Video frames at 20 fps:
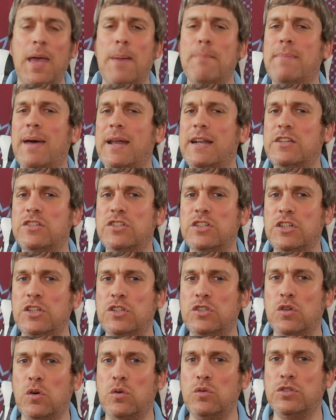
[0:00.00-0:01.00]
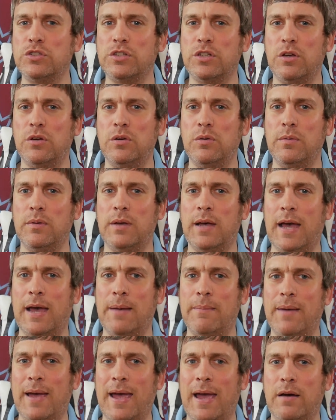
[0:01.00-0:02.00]
Maddison is also
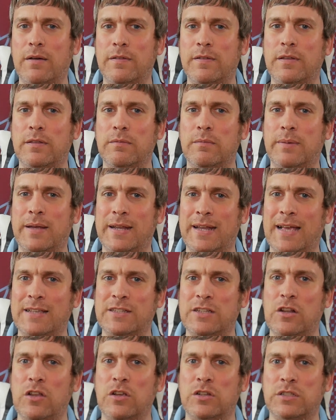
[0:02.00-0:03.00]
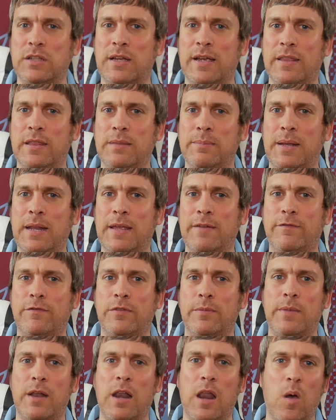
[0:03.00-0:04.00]
out, but as it looks like at the minute,
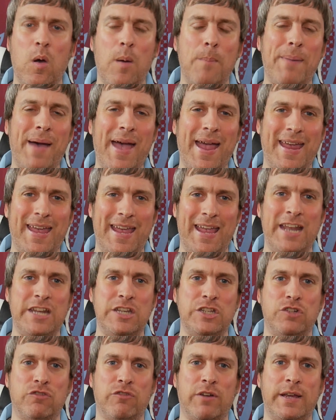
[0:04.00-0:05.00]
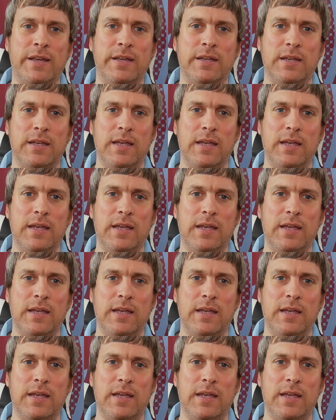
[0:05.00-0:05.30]
from a lower back injury